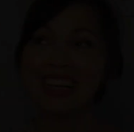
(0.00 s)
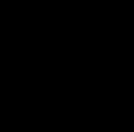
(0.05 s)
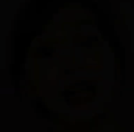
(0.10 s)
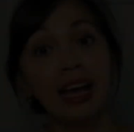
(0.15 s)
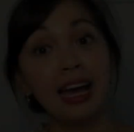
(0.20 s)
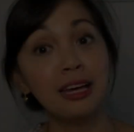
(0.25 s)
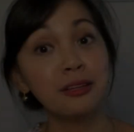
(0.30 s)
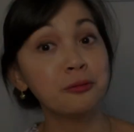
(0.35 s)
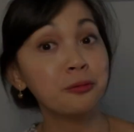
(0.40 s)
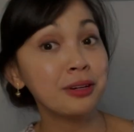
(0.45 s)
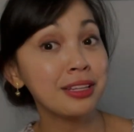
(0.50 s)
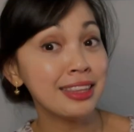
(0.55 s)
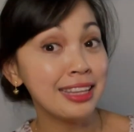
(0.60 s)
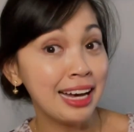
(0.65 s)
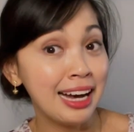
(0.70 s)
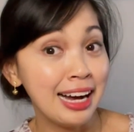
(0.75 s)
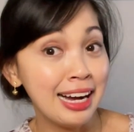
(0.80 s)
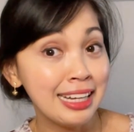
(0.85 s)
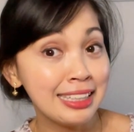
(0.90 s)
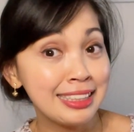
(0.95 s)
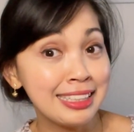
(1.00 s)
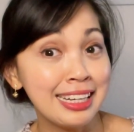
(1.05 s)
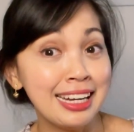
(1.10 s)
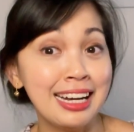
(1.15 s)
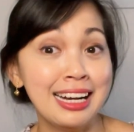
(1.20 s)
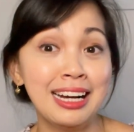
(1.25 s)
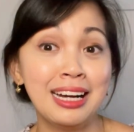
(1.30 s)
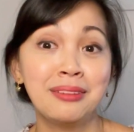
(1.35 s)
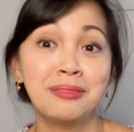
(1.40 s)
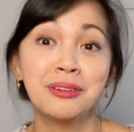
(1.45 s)
And with that,
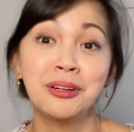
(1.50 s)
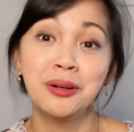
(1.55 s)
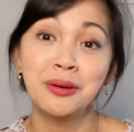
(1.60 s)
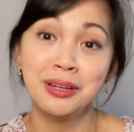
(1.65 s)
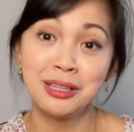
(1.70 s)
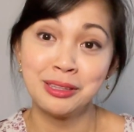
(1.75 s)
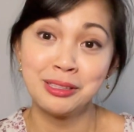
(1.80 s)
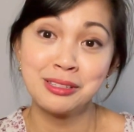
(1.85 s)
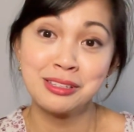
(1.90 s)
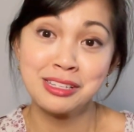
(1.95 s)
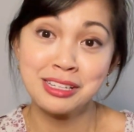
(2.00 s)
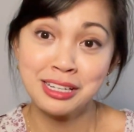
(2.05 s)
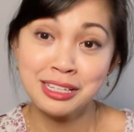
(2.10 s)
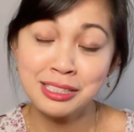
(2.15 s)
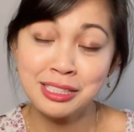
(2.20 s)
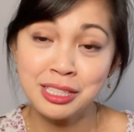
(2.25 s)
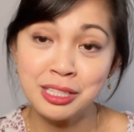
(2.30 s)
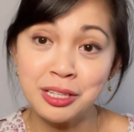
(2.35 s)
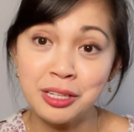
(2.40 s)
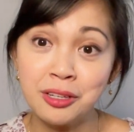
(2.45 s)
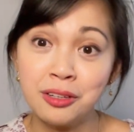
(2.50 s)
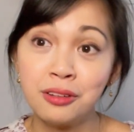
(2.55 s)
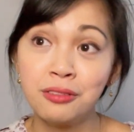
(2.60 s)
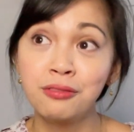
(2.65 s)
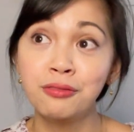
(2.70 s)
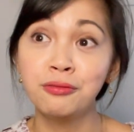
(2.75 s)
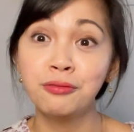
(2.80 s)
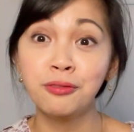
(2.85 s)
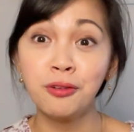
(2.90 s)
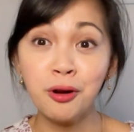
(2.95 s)
I'm going to share to you
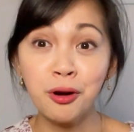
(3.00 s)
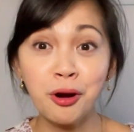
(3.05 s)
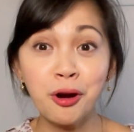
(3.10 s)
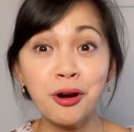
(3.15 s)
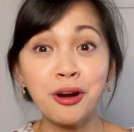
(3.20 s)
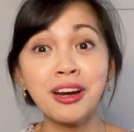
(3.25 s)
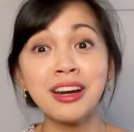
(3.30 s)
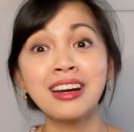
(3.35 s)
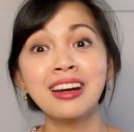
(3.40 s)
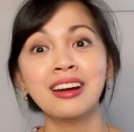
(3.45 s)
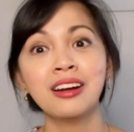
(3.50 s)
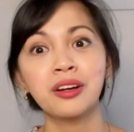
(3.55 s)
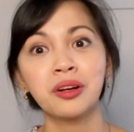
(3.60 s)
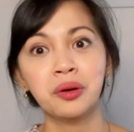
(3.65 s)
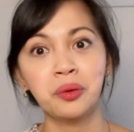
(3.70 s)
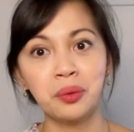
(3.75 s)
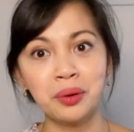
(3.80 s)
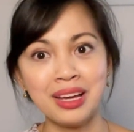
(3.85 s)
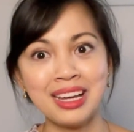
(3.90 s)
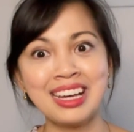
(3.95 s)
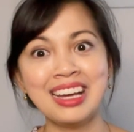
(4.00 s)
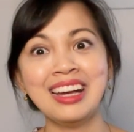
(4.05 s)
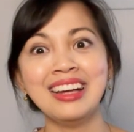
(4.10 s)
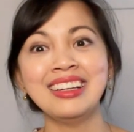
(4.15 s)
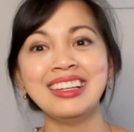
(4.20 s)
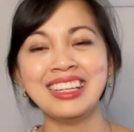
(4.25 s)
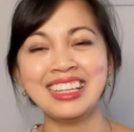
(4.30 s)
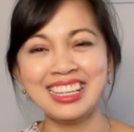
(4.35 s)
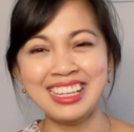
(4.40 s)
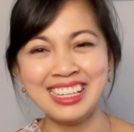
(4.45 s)
4 quick
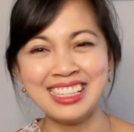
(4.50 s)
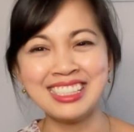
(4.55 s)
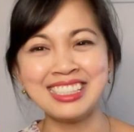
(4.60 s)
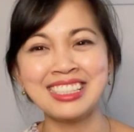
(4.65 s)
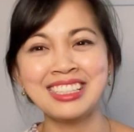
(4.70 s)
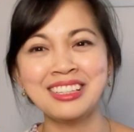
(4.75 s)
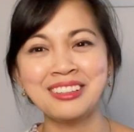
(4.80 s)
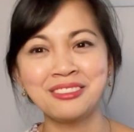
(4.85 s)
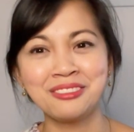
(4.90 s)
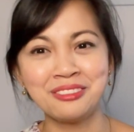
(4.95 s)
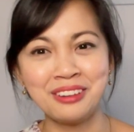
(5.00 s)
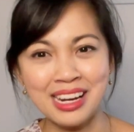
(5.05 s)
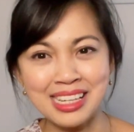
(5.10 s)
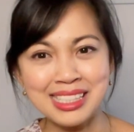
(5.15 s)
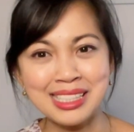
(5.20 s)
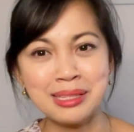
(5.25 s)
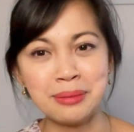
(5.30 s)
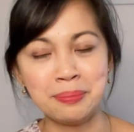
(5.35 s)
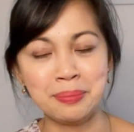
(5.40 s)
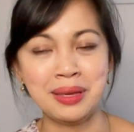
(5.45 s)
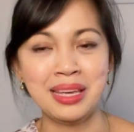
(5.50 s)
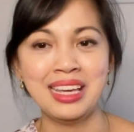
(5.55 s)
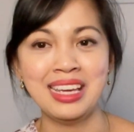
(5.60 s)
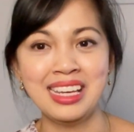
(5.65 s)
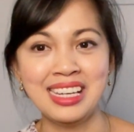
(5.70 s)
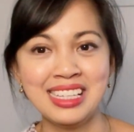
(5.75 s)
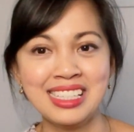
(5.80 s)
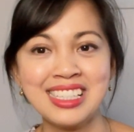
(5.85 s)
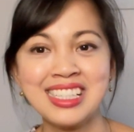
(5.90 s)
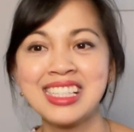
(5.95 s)
and easy
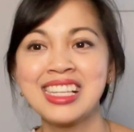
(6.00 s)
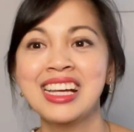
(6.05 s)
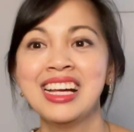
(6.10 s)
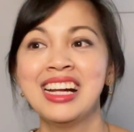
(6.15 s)
recipes